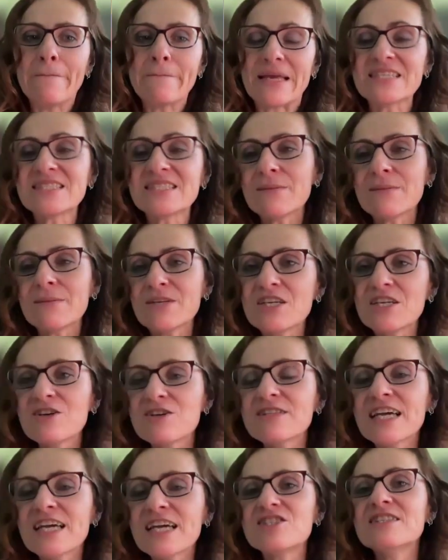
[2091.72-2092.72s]
Establishing
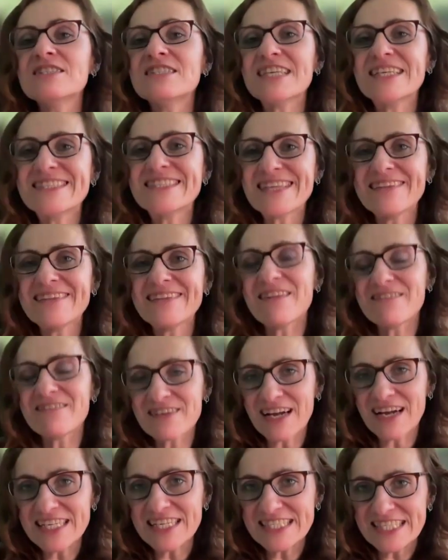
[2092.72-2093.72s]
connections is
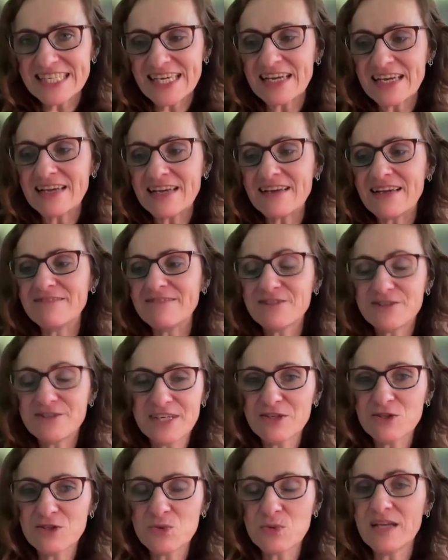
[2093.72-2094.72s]
another idea, a very
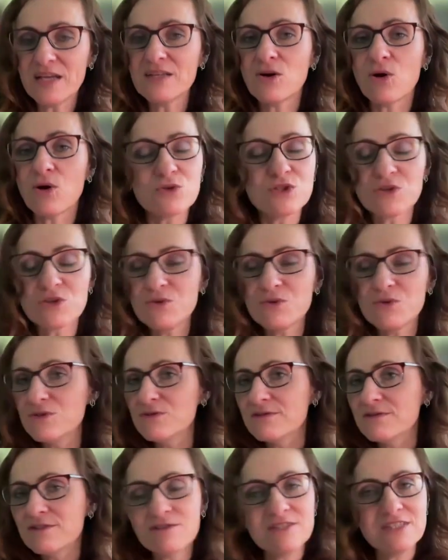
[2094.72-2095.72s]
good one. Also,
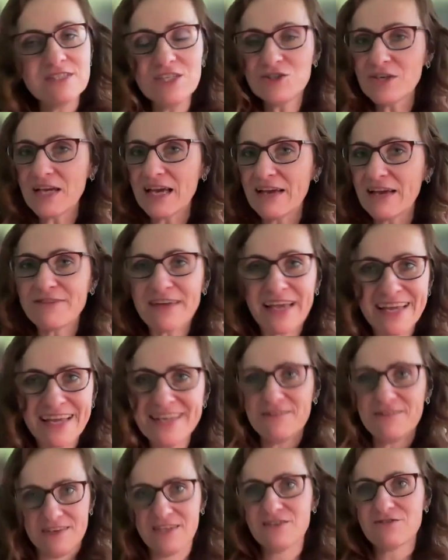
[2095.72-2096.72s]
you don't need to have
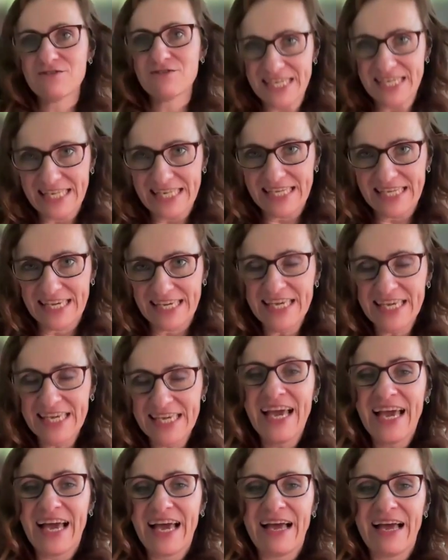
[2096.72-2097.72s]
anything really
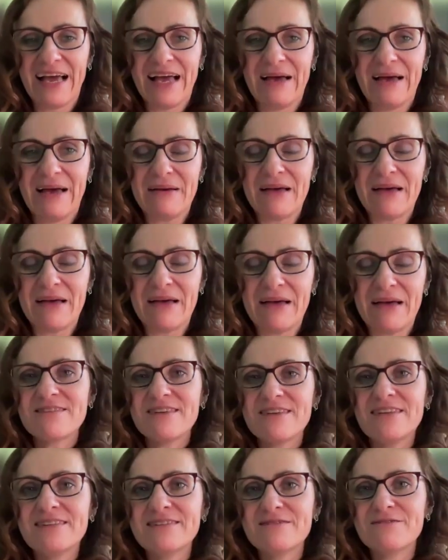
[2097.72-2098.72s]
other
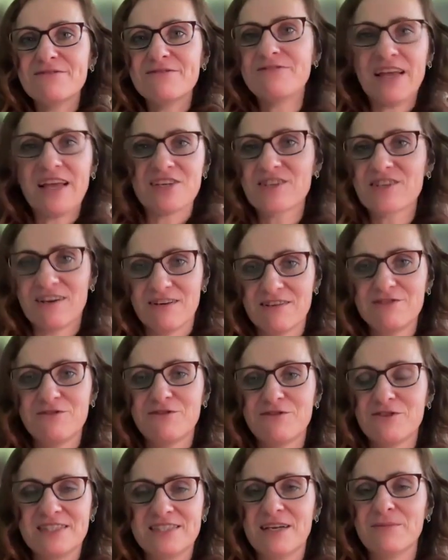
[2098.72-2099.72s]
than flashcards,
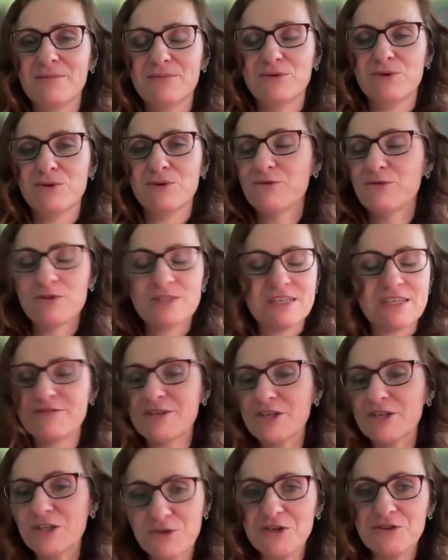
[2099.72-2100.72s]
for example, of whatever
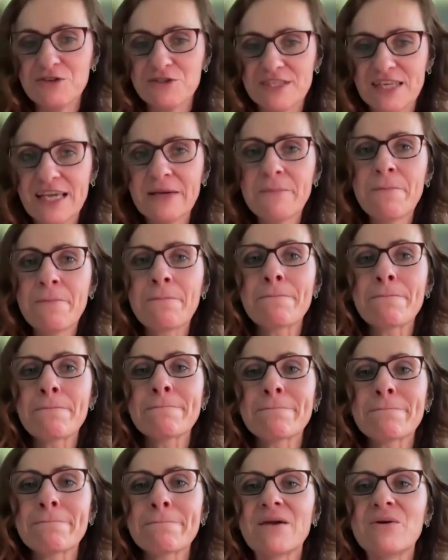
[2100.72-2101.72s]
you're using.
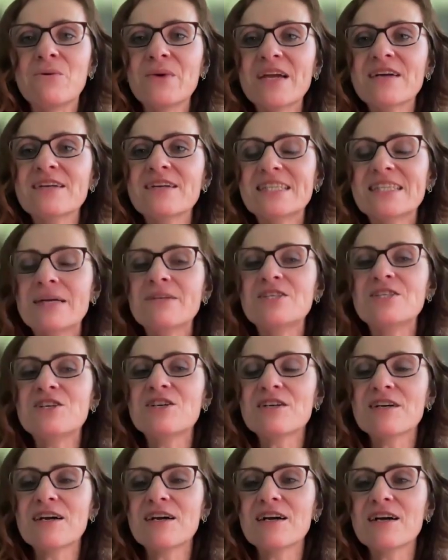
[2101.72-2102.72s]
We are
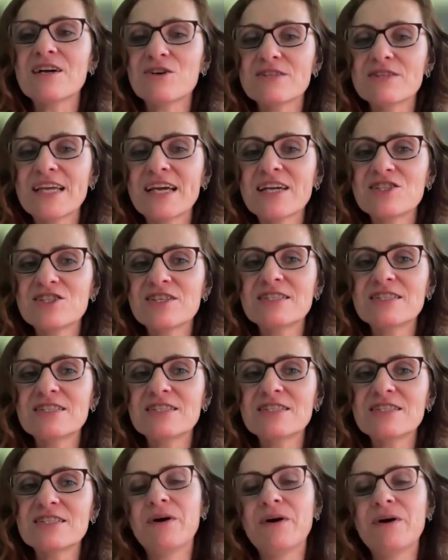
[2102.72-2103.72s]
establishing connections
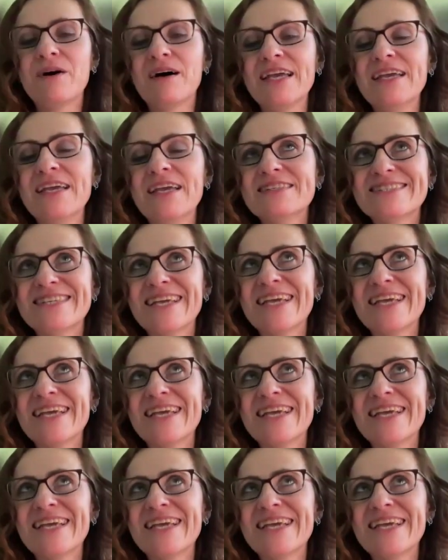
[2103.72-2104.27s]
by